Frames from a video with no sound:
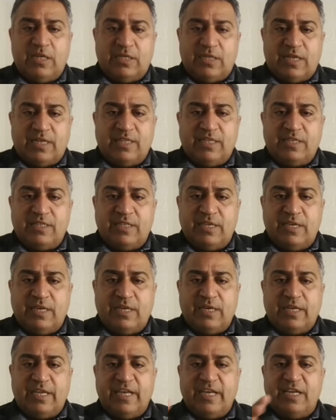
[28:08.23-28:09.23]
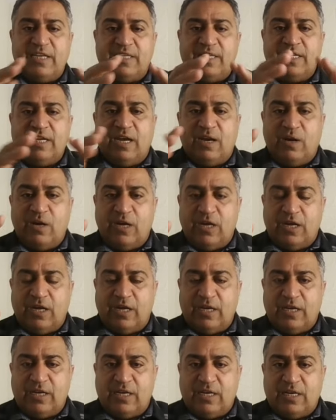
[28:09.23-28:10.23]
rather than creating
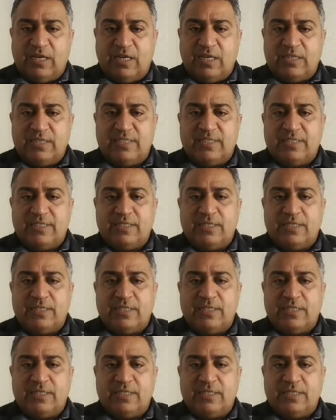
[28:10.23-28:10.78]
a